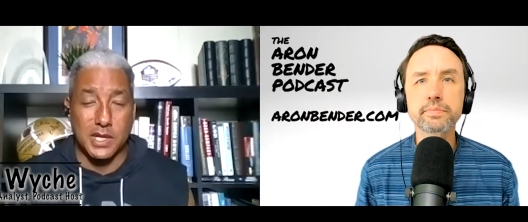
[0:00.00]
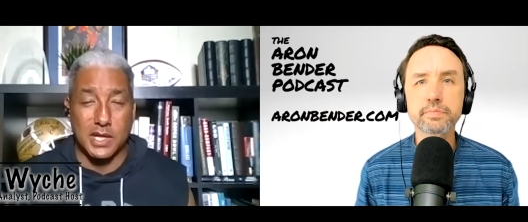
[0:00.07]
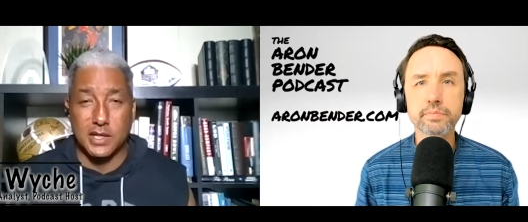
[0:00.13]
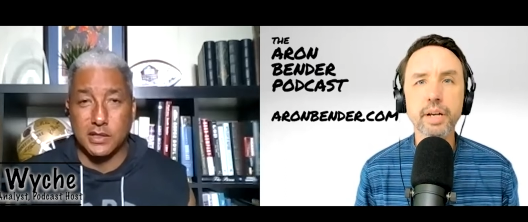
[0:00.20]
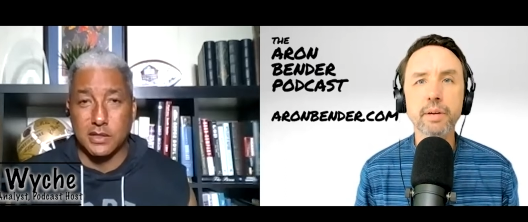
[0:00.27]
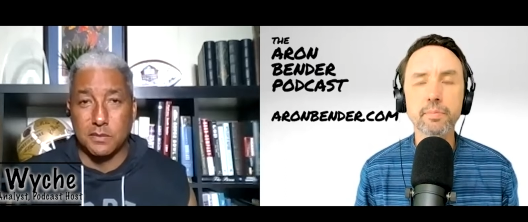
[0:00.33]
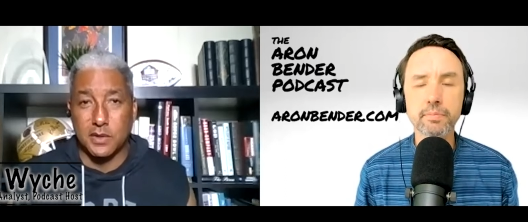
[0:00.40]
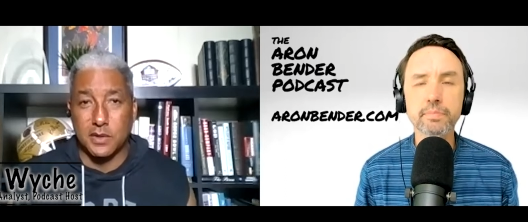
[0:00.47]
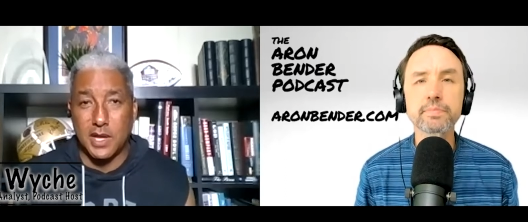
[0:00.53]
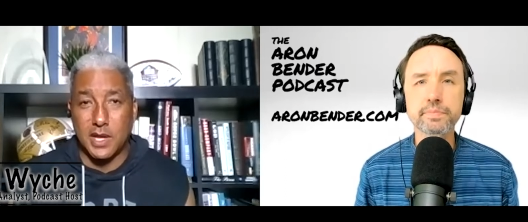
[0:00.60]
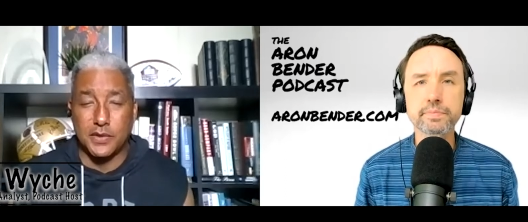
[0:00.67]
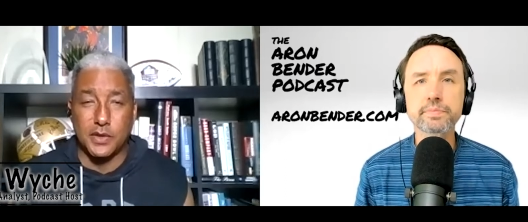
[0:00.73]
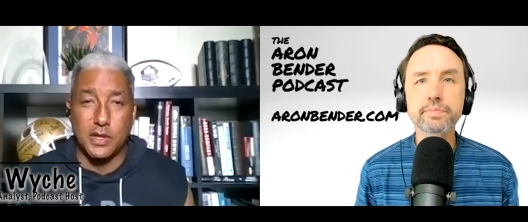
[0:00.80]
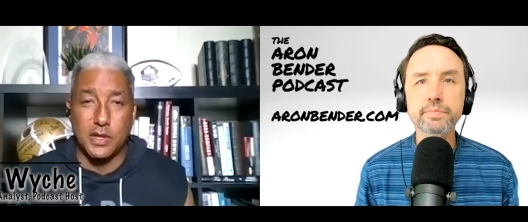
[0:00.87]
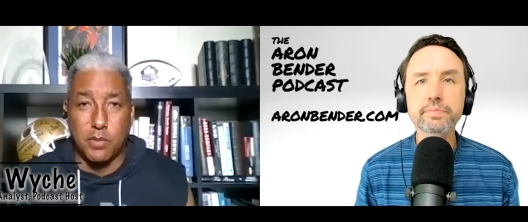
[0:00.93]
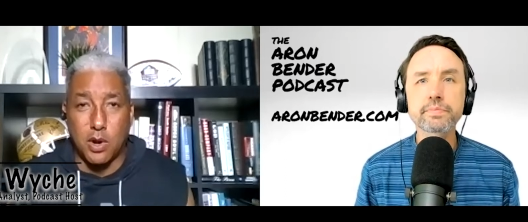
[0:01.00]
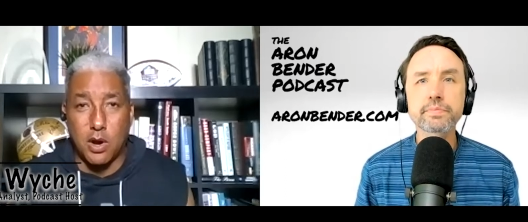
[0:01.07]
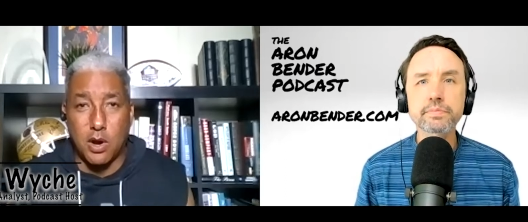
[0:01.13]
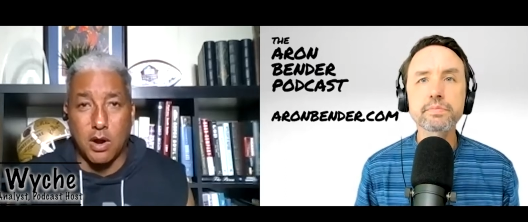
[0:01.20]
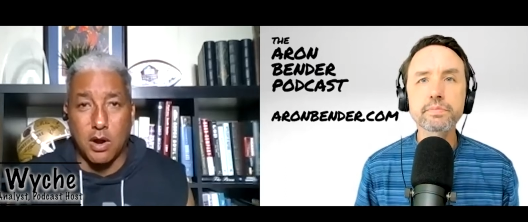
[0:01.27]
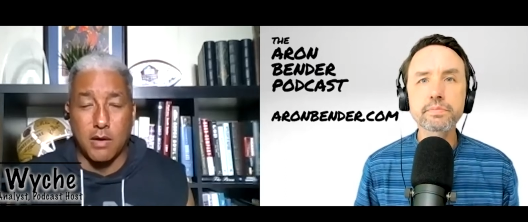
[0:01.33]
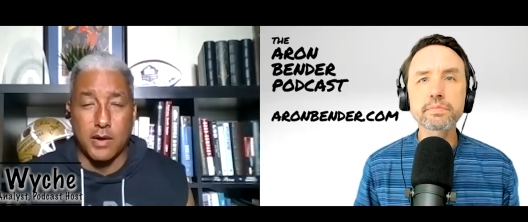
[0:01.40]
Speaker 1: I mean, I did something with Anthony
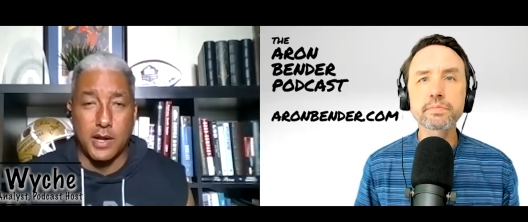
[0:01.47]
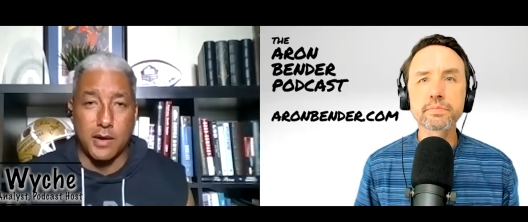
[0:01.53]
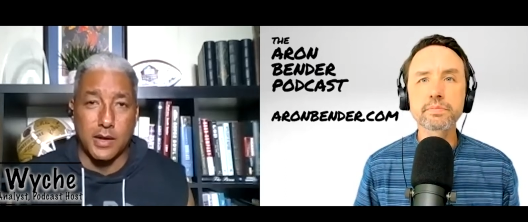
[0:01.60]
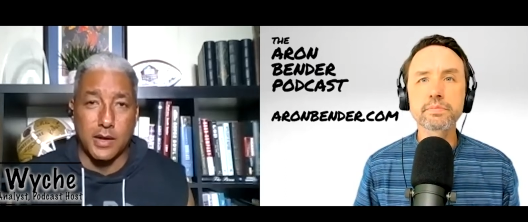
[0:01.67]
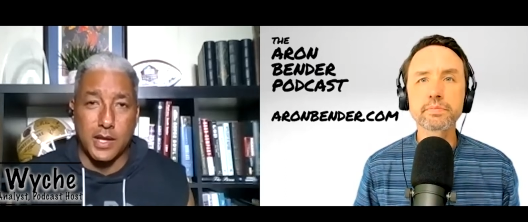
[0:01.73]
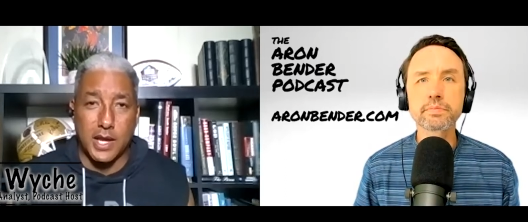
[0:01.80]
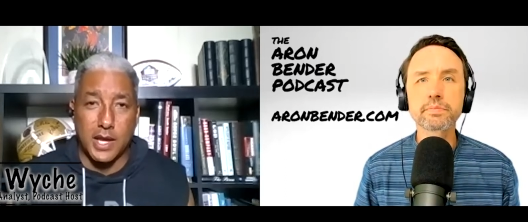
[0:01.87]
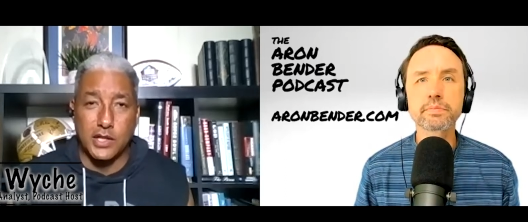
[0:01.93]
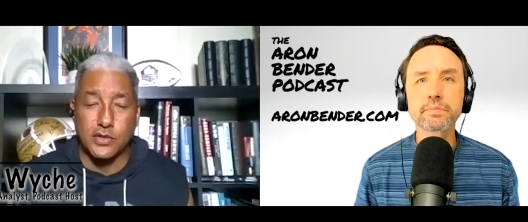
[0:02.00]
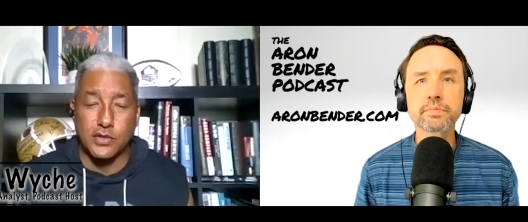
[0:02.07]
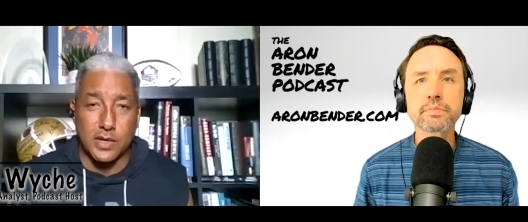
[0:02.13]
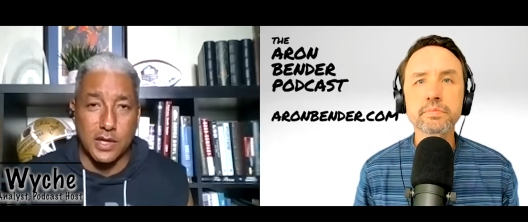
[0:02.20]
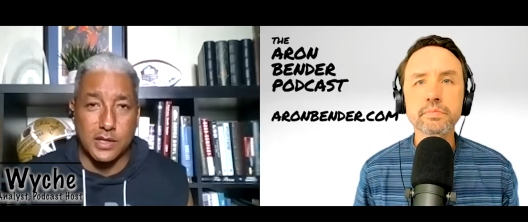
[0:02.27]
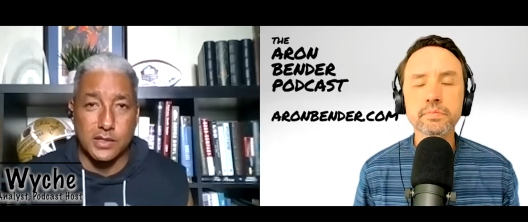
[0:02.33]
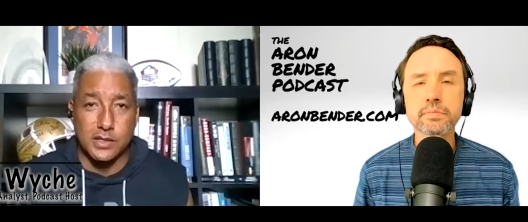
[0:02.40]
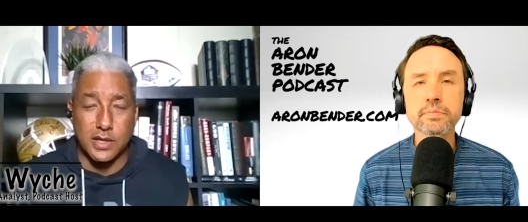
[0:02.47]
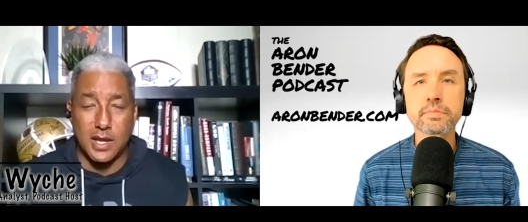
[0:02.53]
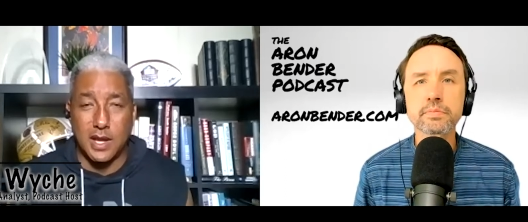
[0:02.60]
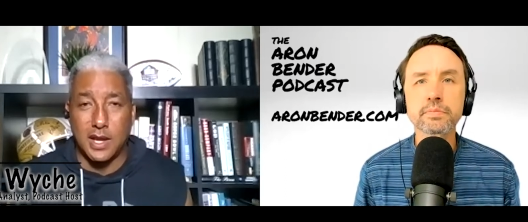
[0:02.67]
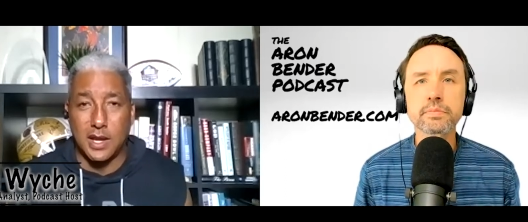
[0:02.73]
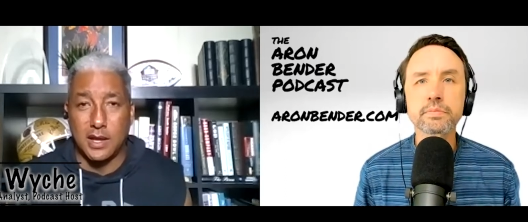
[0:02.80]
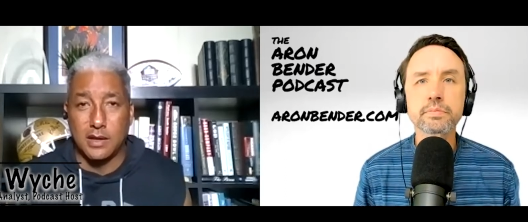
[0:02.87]
Barr and Eric Kendricks
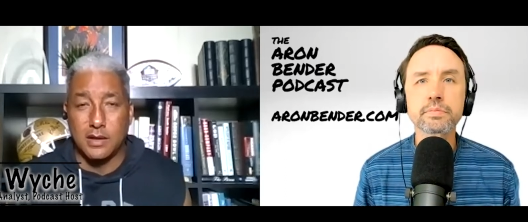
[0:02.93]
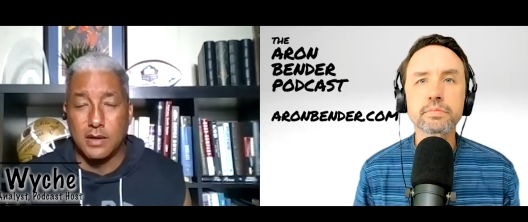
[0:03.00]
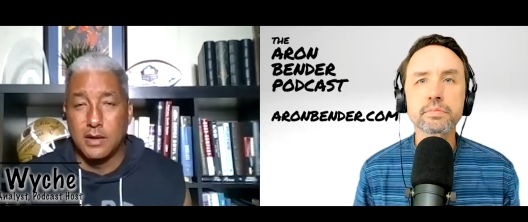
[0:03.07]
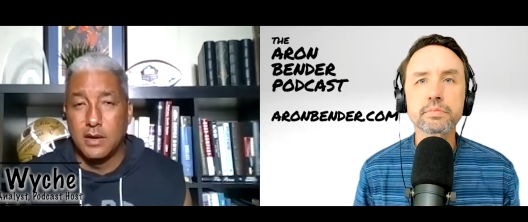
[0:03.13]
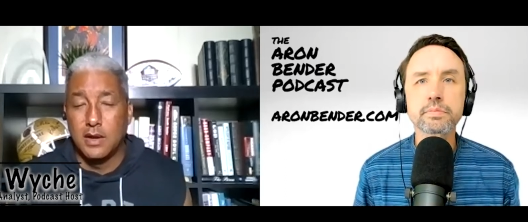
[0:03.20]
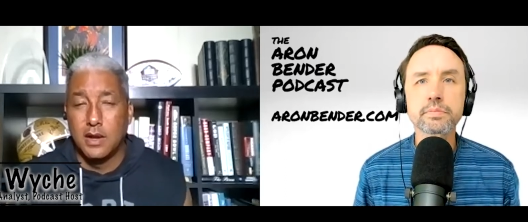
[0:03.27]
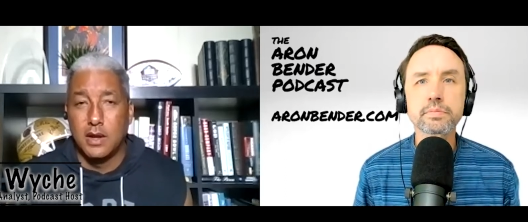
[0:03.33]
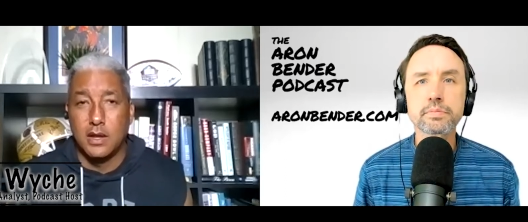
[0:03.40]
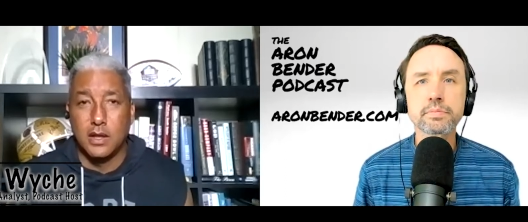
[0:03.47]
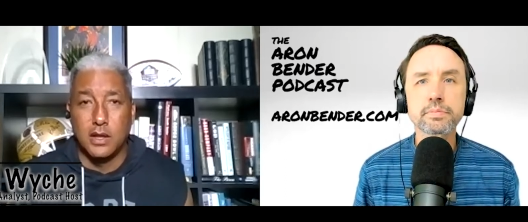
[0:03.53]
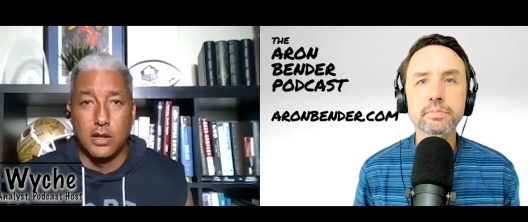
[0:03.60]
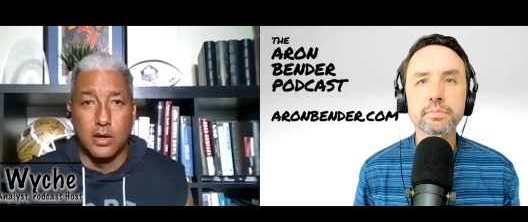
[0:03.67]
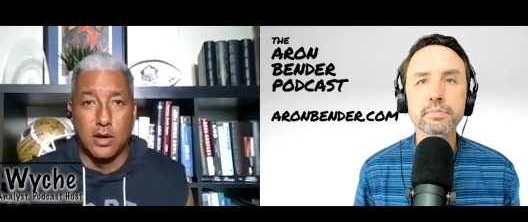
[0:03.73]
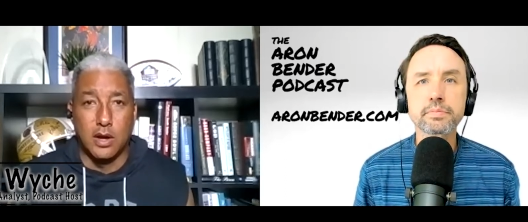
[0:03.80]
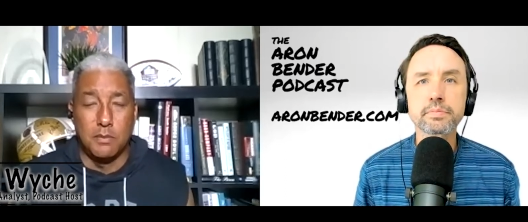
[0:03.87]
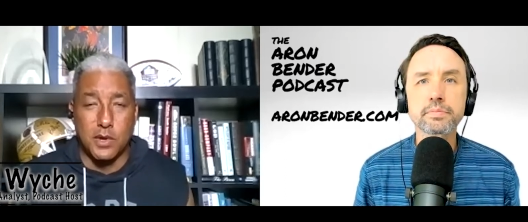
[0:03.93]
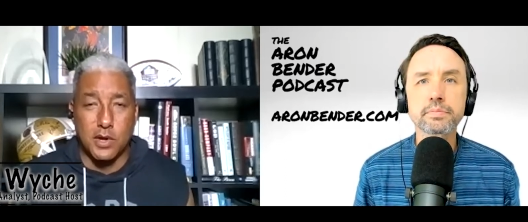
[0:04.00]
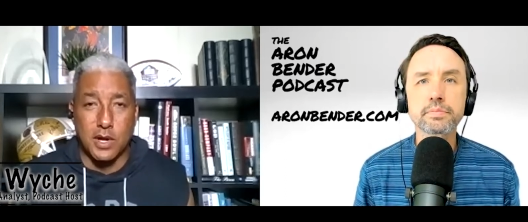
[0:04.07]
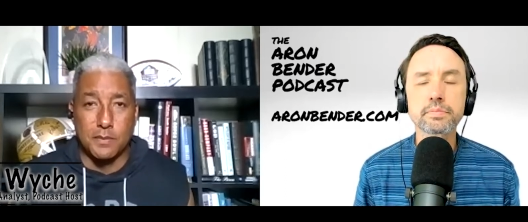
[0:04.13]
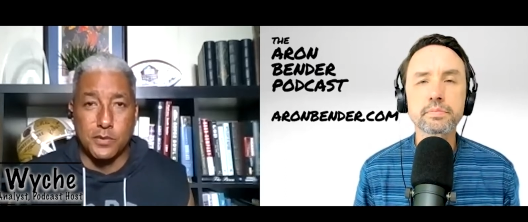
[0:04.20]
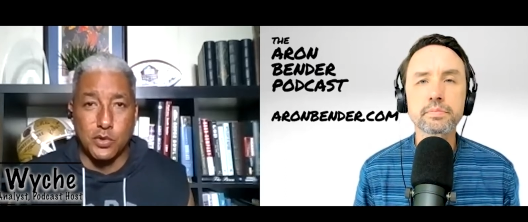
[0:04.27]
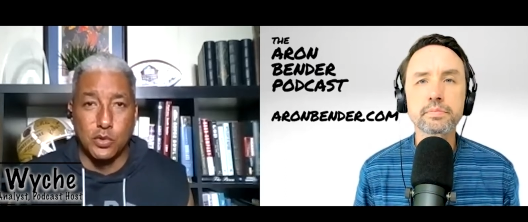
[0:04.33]
and you know,
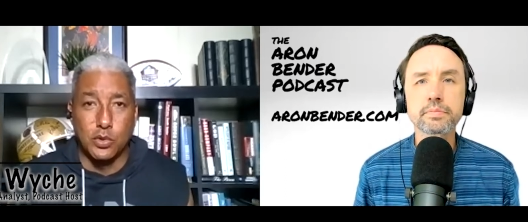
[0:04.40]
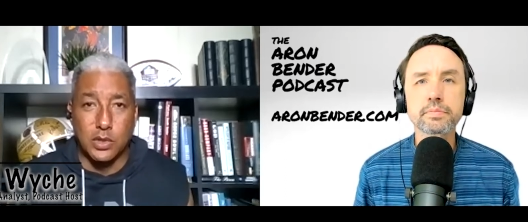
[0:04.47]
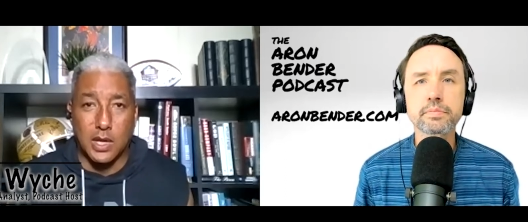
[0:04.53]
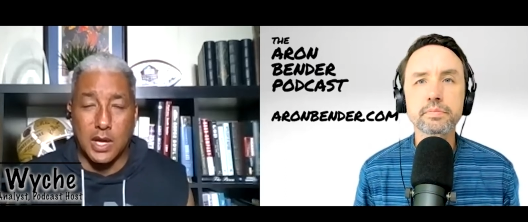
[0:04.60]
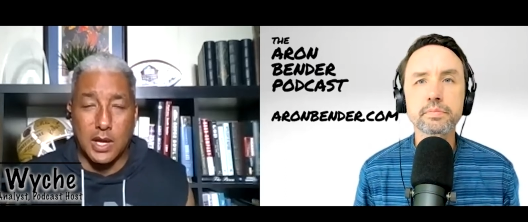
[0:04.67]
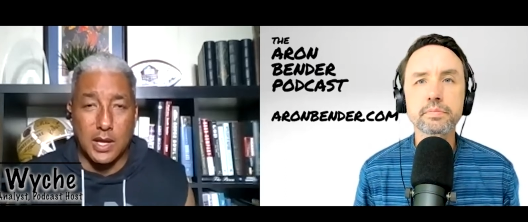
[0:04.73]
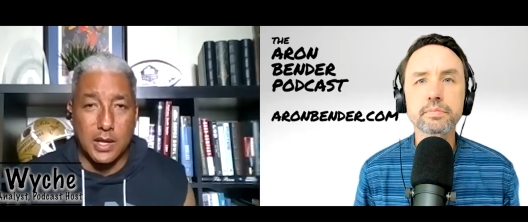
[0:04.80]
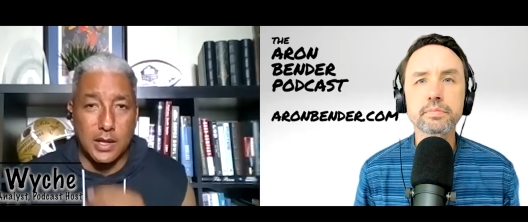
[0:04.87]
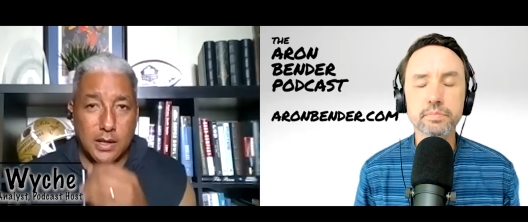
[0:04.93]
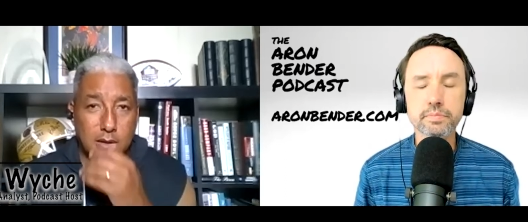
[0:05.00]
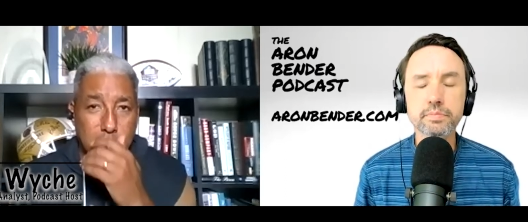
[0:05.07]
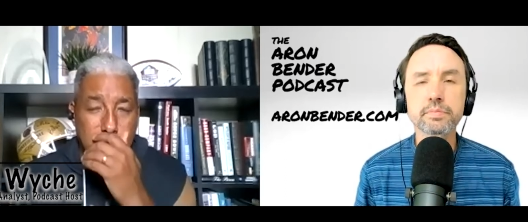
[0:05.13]
Ameer Abdullah, you know,